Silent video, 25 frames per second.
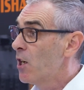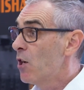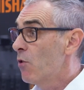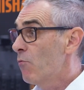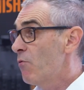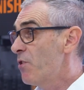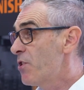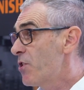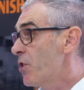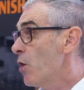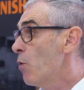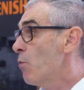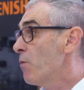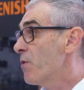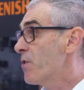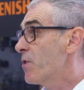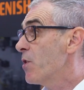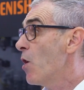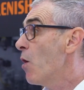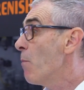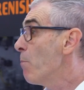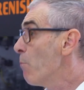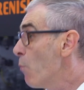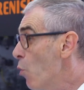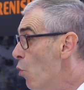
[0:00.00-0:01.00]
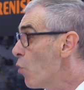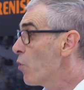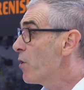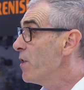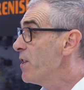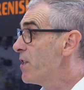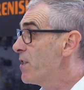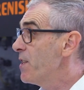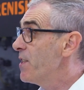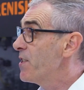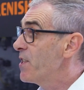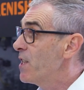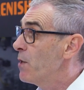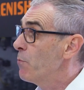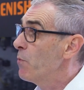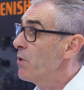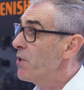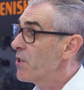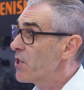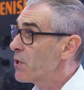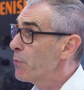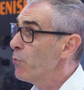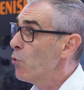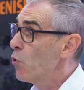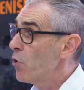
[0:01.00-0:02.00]
results are more consistent with
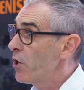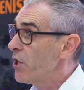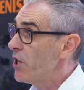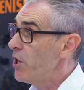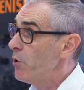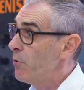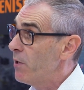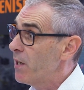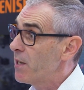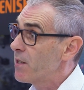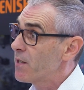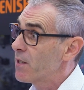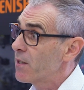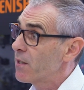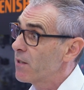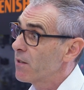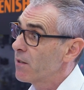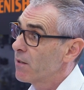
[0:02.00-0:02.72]
a smaller unit.